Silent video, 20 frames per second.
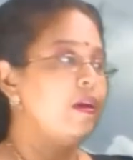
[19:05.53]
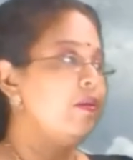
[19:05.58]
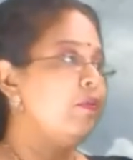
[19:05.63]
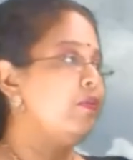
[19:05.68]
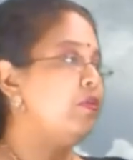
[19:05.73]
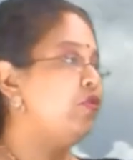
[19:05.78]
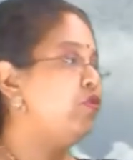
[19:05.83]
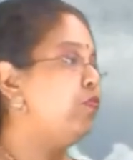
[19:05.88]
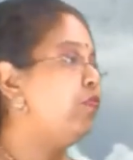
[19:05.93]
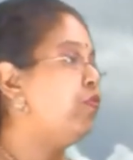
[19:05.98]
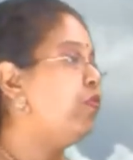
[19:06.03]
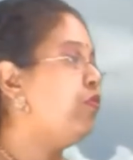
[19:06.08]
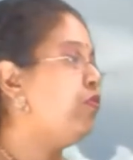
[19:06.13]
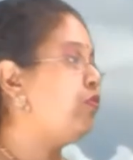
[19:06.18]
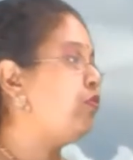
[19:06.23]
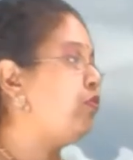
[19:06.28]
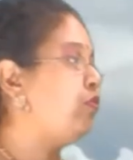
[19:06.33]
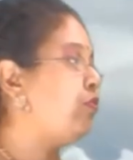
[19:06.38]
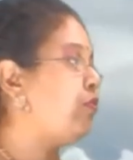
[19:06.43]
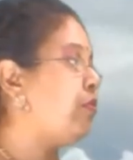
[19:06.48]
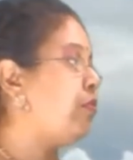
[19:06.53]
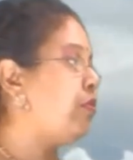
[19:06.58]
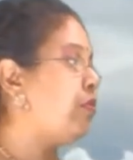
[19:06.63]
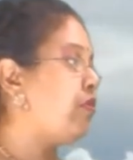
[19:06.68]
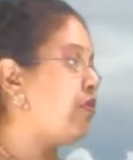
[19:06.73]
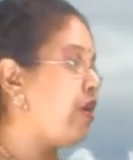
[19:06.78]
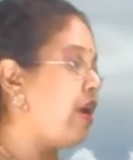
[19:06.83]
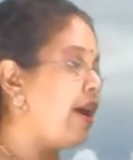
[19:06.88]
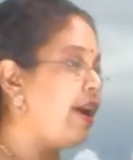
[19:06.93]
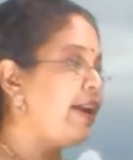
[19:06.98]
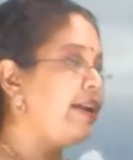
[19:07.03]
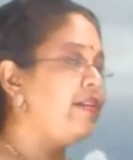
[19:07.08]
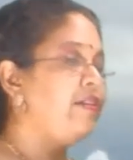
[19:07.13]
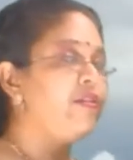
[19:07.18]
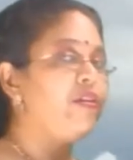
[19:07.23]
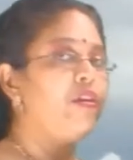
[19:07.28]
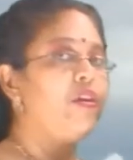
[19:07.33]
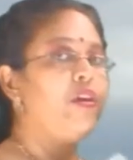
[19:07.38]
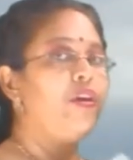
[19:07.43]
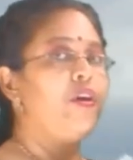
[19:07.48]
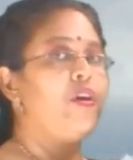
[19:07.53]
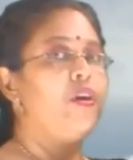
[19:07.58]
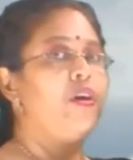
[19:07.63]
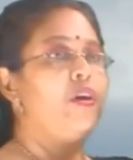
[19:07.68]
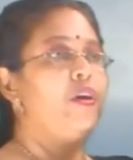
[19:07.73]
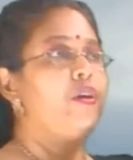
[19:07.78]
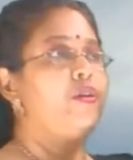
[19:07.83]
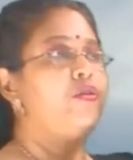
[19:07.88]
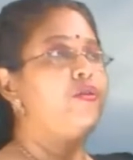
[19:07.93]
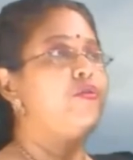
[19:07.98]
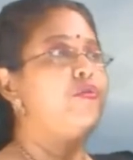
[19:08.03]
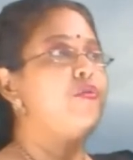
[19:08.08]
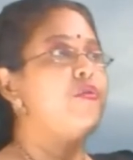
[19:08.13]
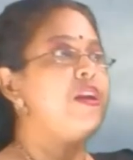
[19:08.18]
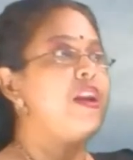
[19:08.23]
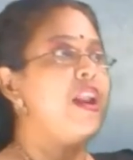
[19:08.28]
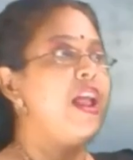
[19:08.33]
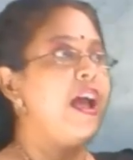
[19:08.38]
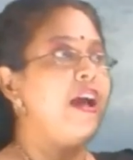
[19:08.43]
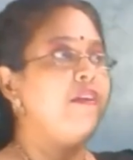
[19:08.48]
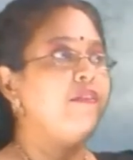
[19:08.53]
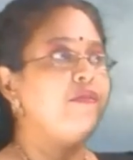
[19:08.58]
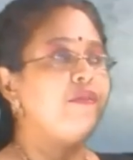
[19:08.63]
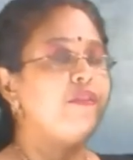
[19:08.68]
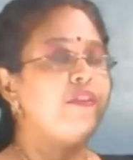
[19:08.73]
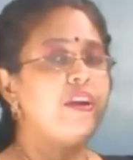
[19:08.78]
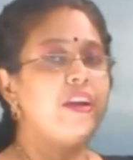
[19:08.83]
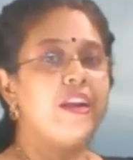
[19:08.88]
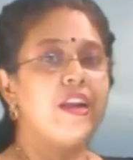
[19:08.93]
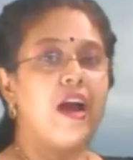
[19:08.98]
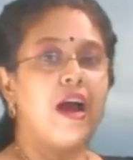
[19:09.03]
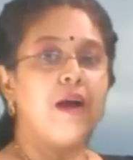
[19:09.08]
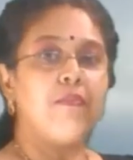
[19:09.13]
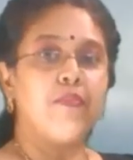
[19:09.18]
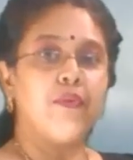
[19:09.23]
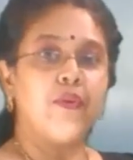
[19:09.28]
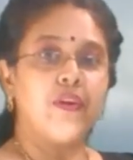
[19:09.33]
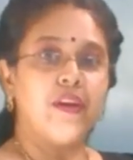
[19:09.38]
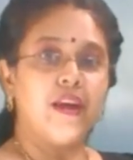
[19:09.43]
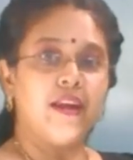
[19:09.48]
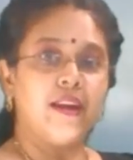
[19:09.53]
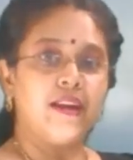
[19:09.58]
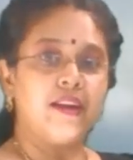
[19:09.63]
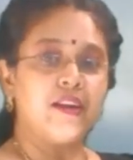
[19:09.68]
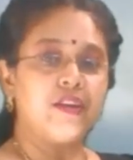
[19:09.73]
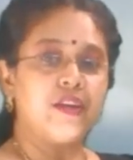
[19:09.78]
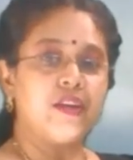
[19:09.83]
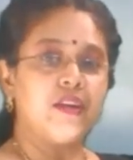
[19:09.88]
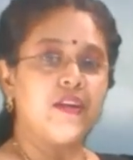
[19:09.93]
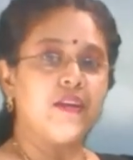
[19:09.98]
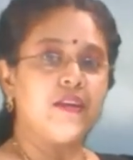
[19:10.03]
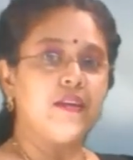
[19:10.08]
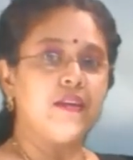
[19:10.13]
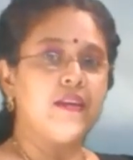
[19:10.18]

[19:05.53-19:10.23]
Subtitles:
which moves from right to left in an upward direction.